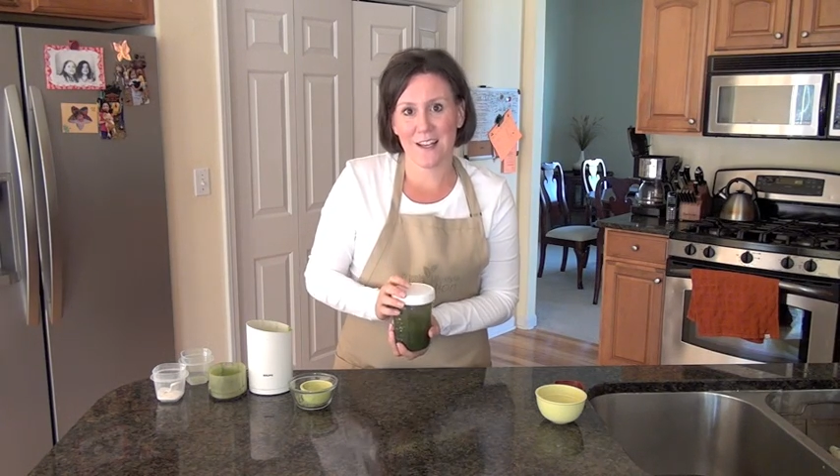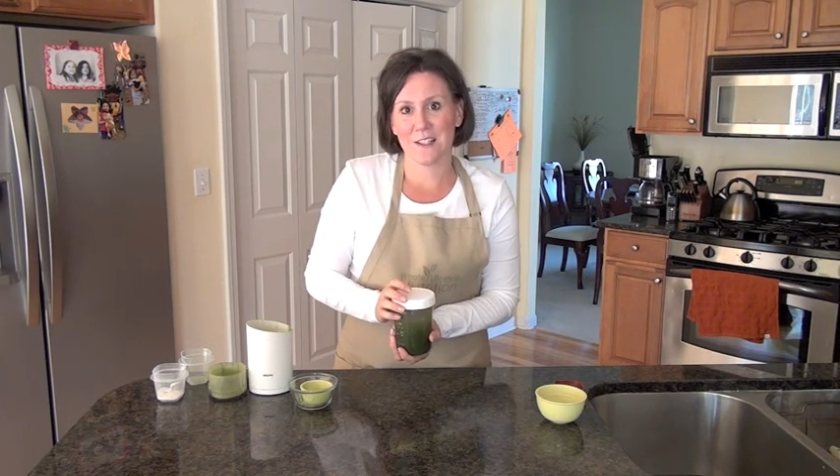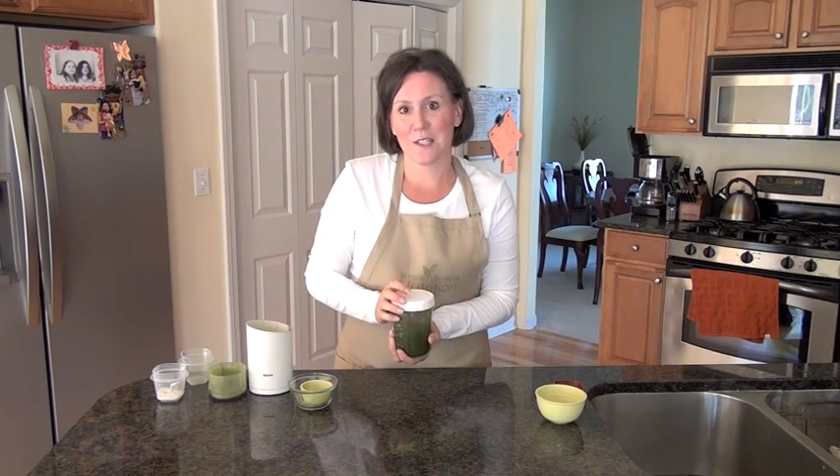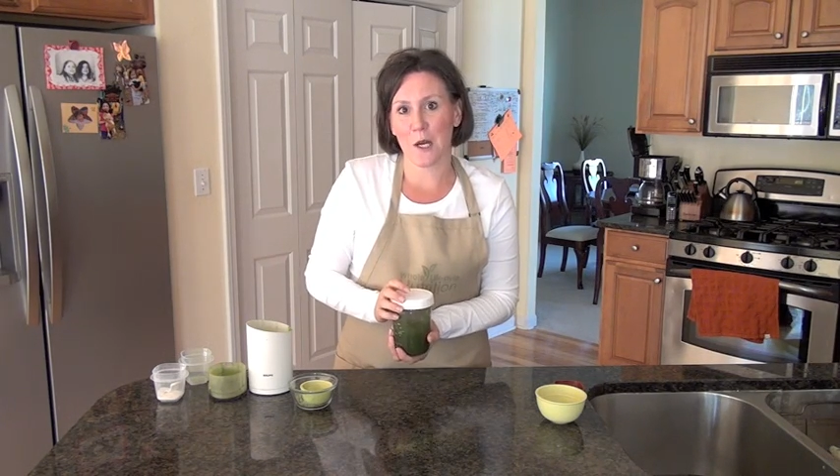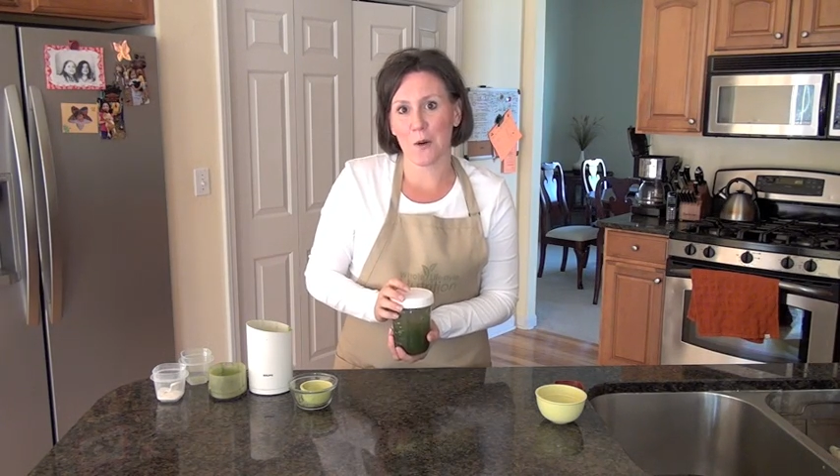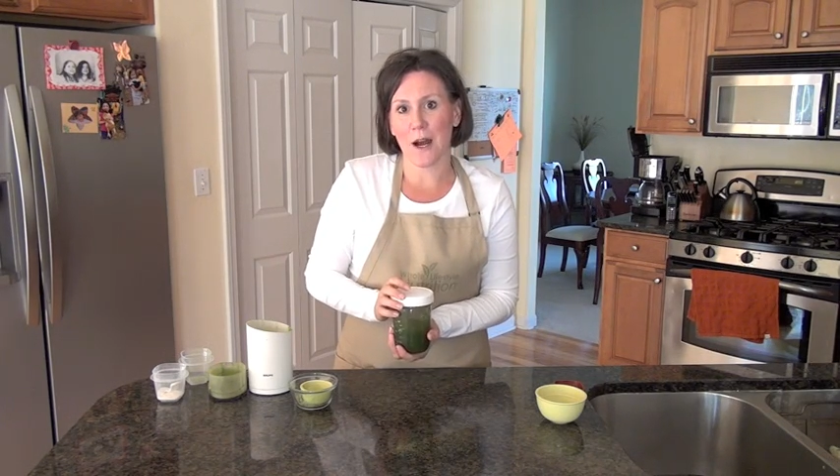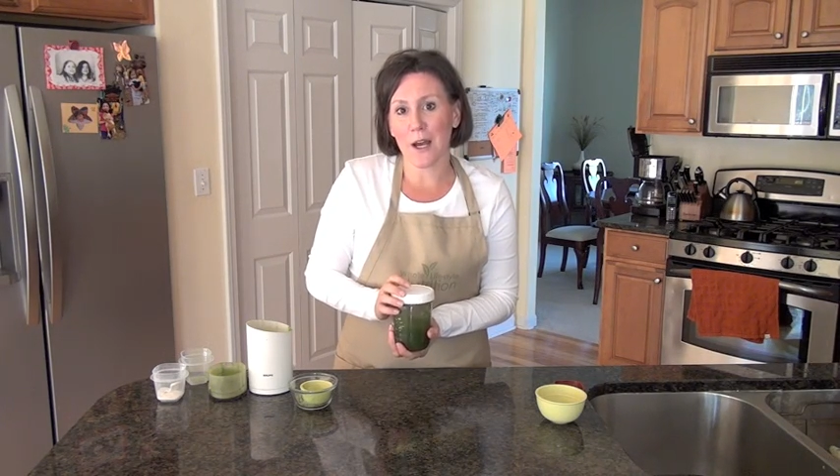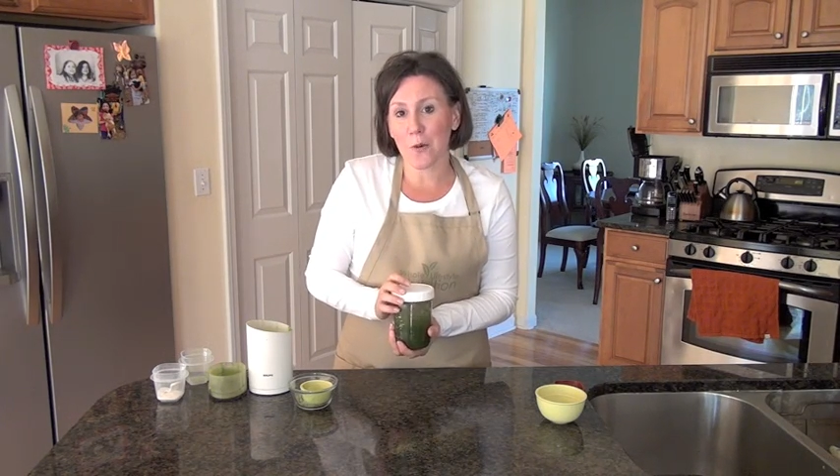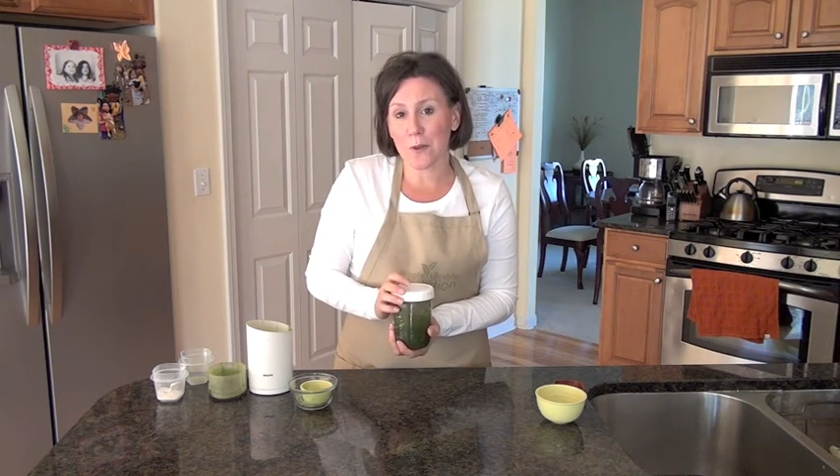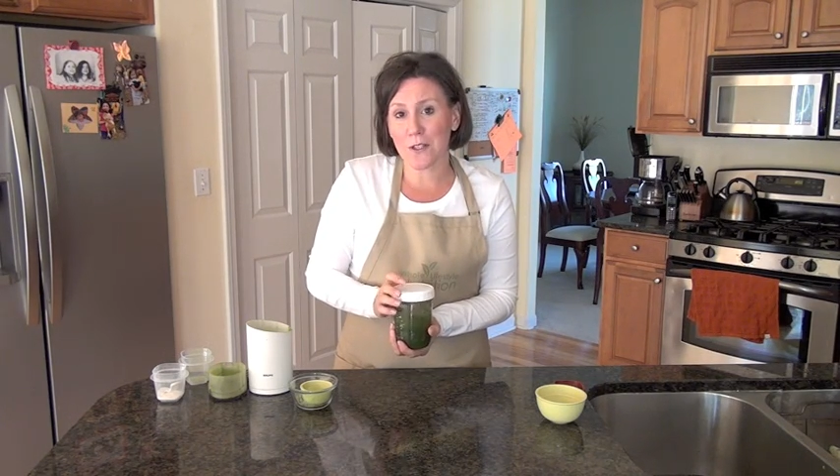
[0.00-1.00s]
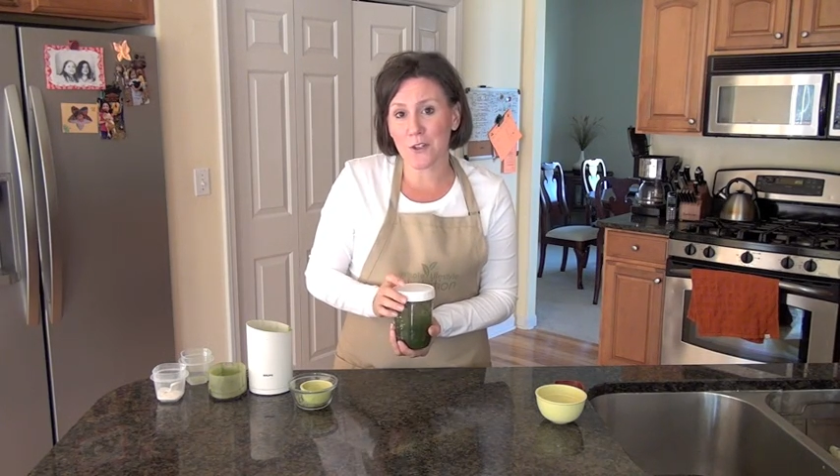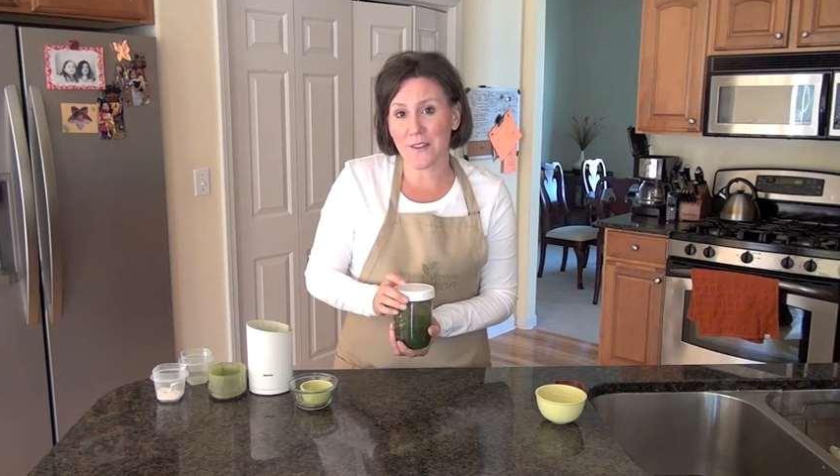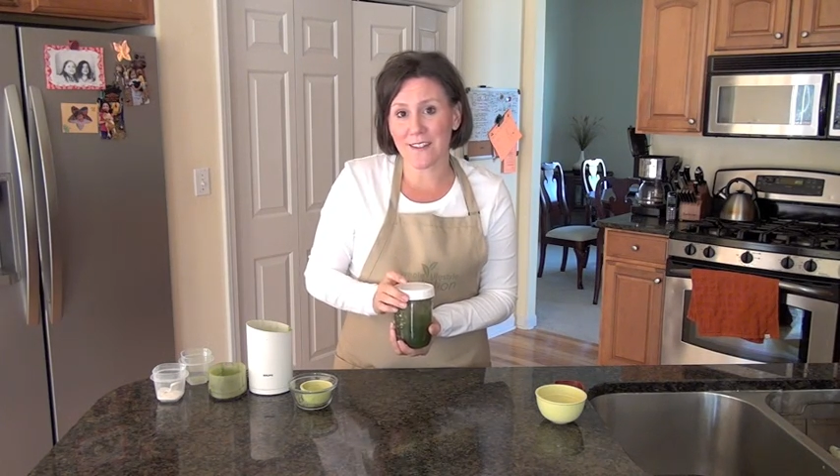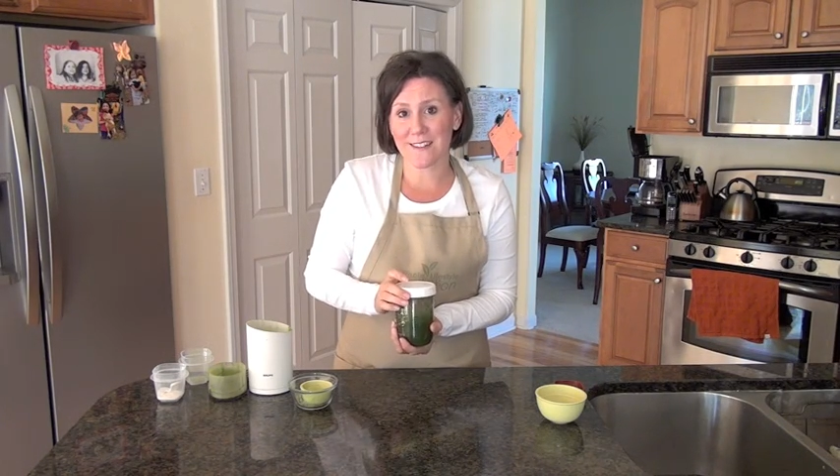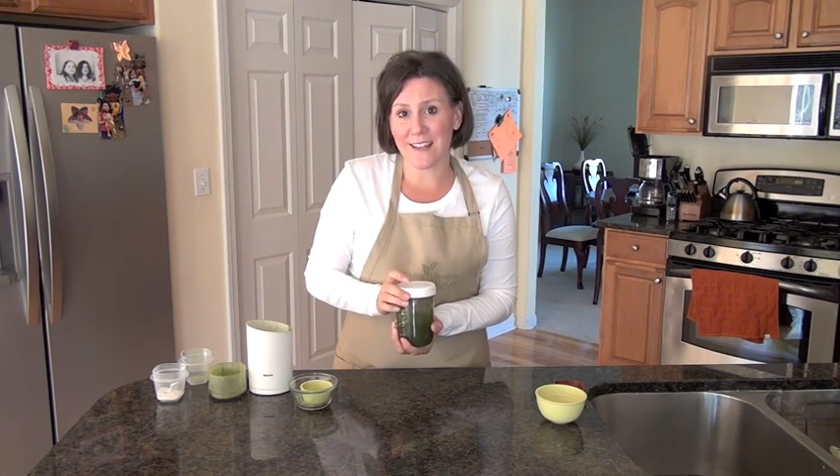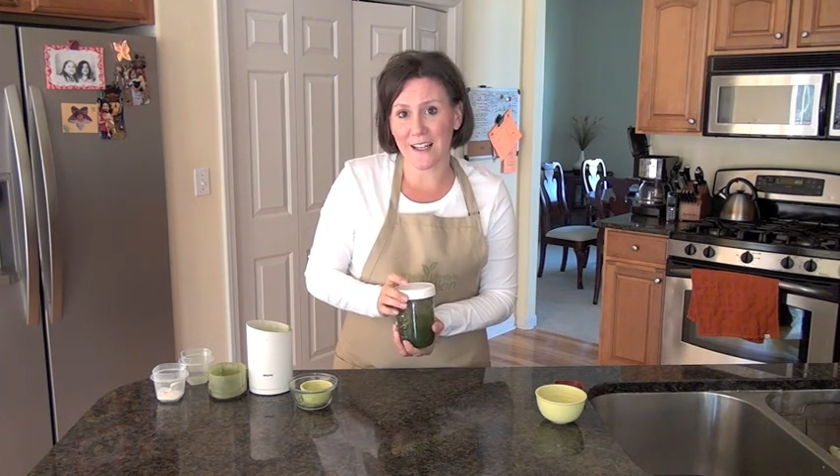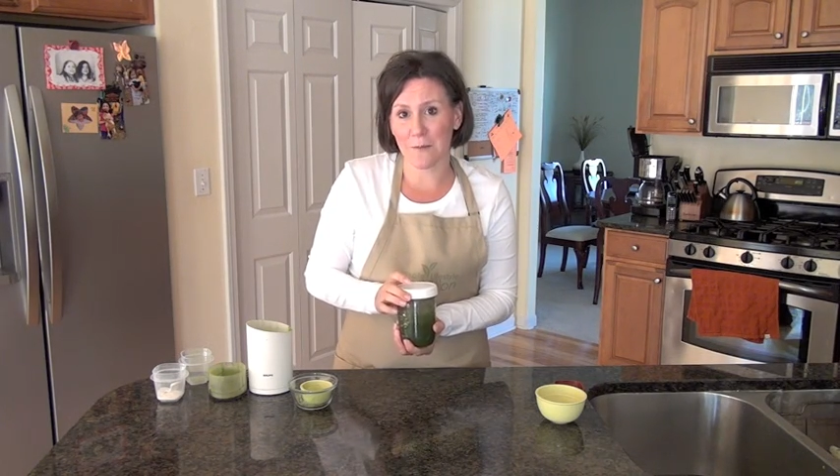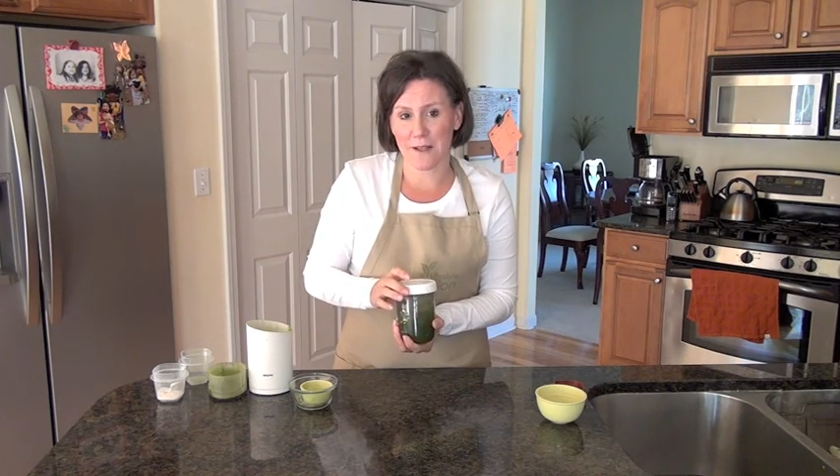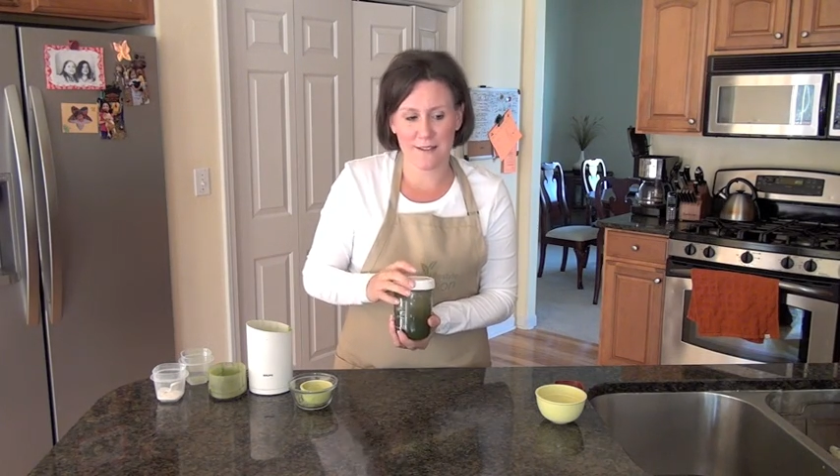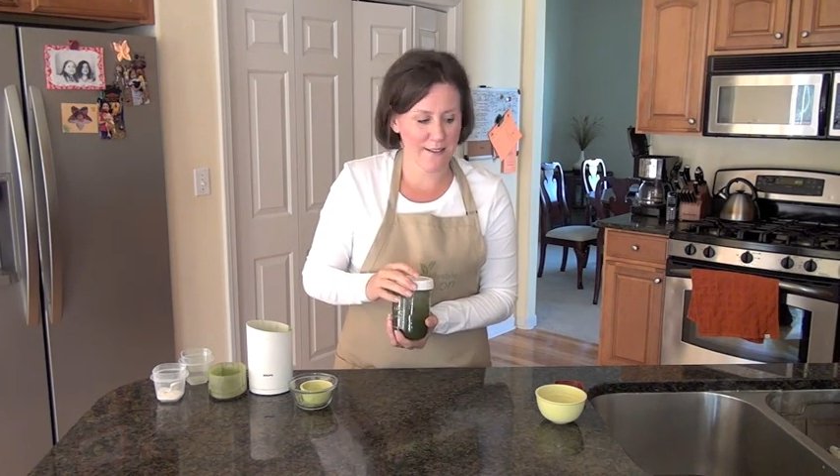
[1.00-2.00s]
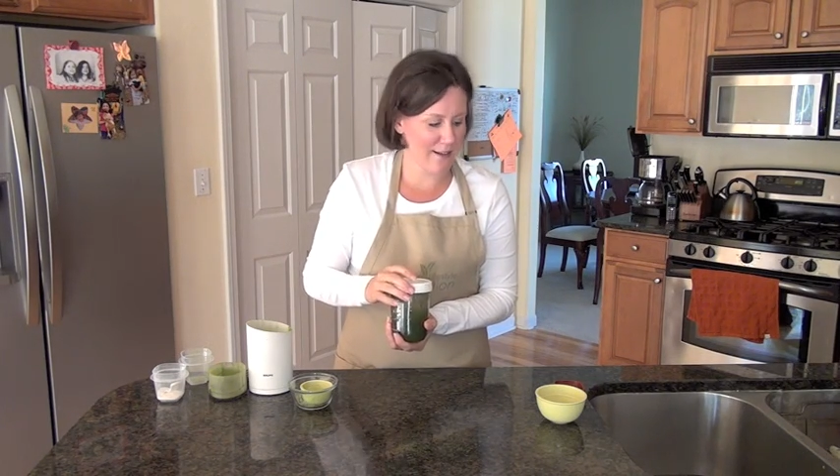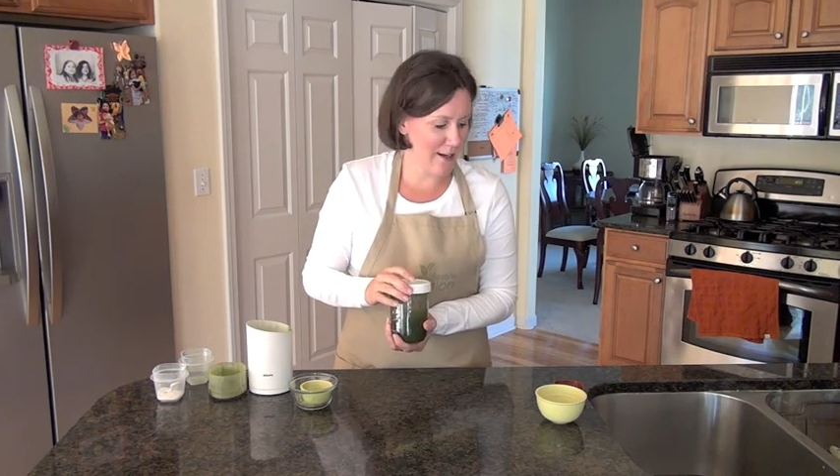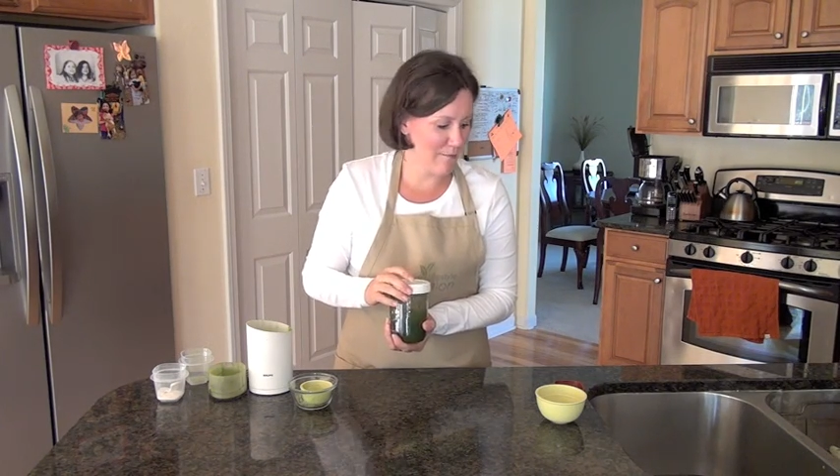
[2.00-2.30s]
So I hope you enjoyed this segment.